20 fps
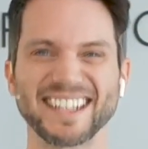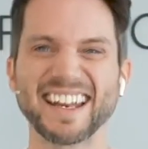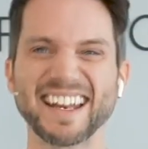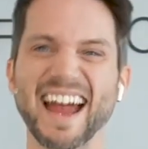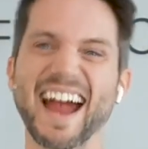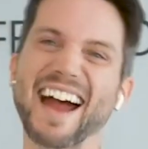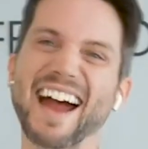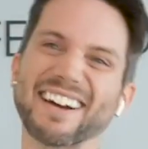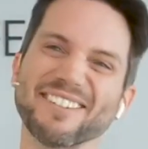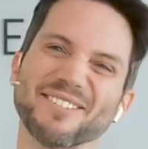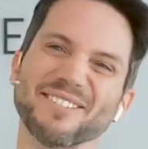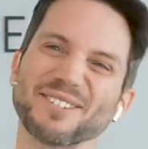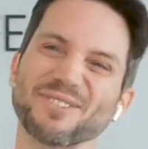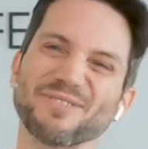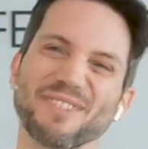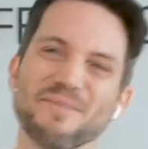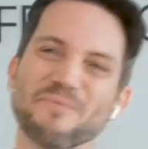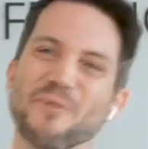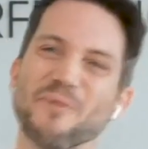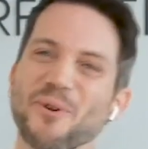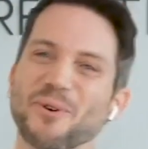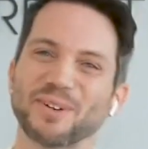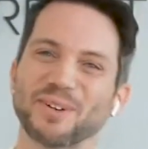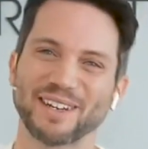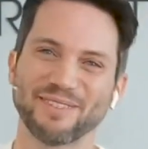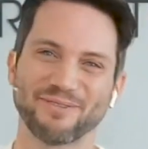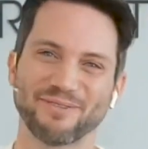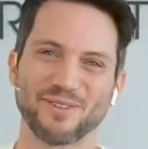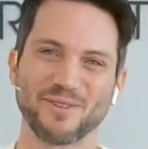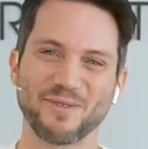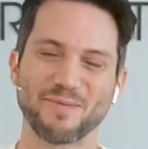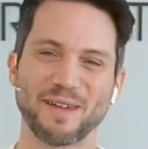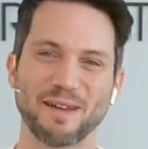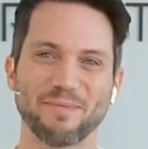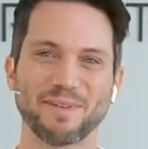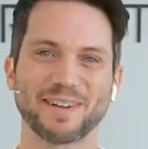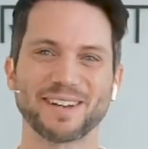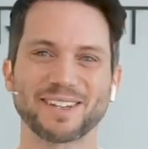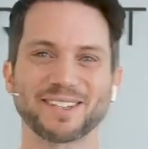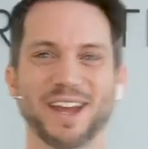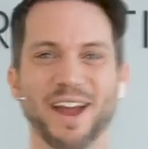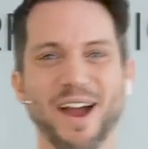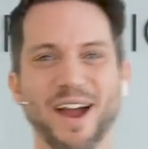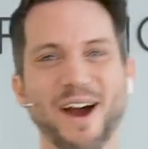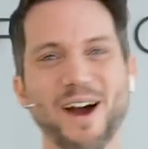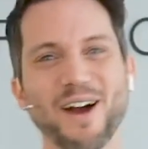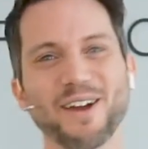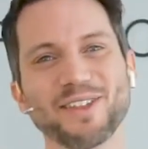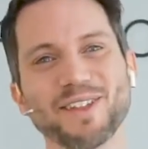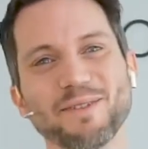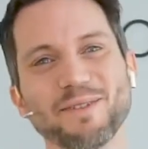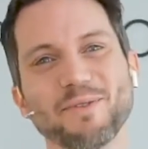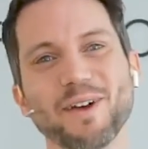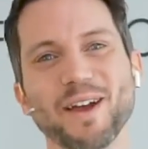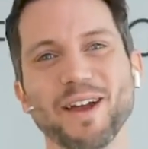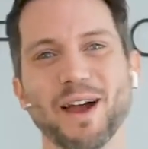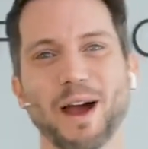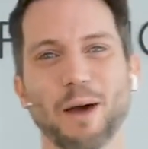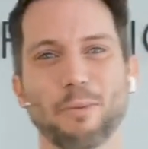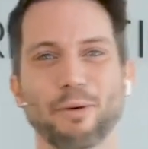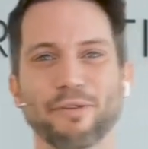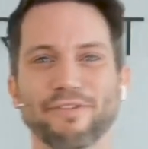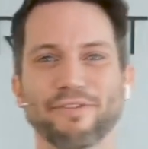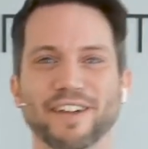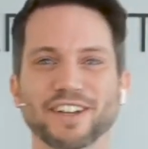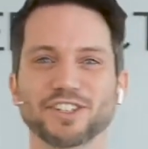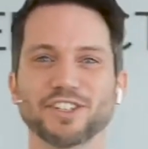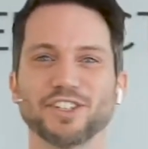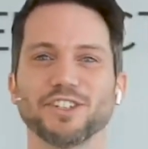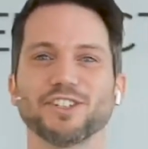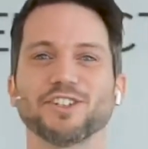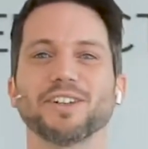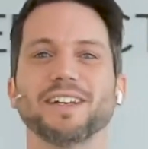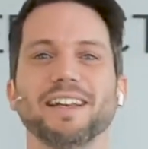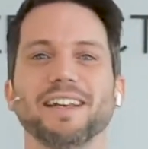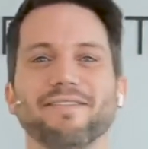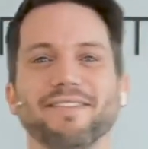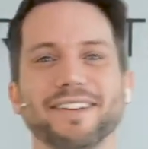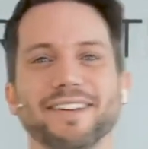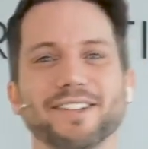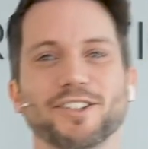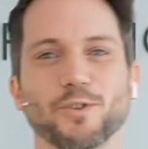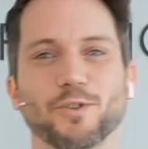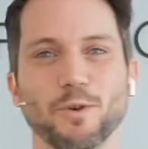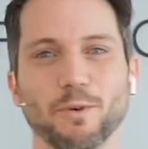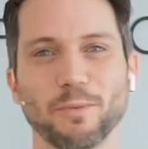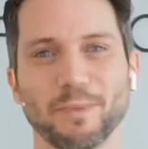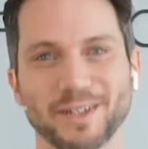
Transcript: And that was rewarding for me, because I think a perfectionist should live in us all,